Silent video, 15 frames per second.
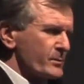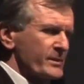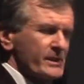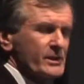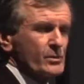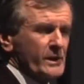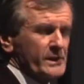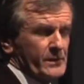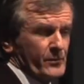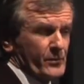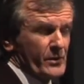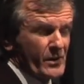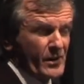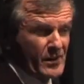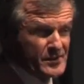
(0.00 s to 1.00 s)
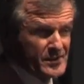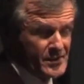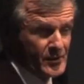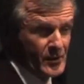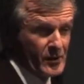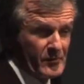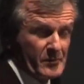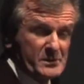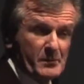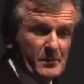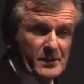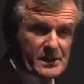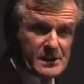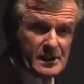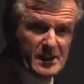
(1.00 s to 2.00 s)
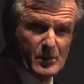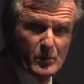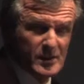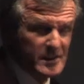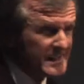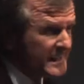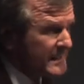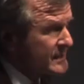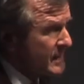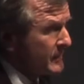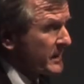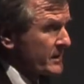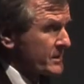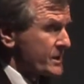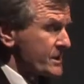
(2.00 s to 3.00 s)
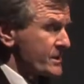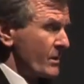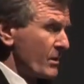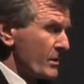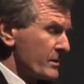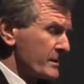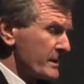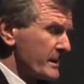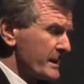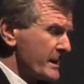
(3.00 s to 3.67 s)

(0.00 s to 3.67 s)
within 24 hours, it's turned from something that's liquid into something that's solid.